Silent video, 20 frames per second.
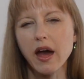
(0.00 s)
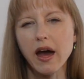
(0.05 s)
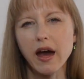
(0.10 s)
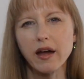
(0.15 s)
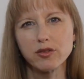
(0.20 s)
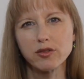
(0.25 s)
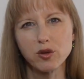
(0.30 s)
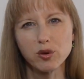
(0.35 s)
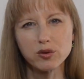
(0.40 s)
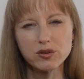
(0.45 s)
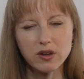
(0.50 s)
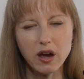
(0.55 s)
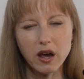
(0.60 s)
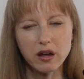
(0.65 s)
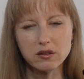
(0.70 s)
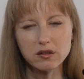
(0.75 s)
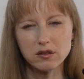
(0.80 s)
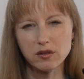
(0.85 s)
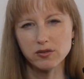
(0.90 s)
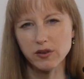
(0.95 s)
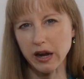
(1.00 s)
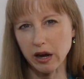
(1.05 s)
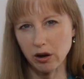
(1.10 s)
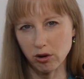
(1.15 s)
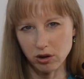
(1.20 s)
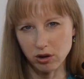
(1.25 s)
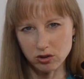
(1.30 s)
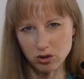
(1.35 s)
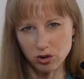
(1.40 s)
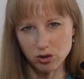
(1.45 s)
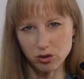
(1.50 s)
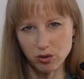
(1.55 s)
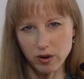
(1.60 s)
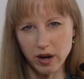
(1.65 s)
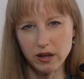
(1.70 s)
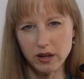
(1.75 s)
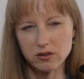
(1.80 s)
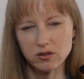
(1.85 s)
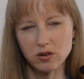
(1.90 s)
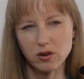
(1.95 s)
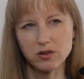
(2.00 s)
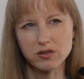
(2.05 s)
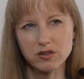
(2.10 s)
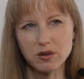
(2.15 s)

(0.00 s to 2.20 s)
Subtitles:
And those kinds of character traits are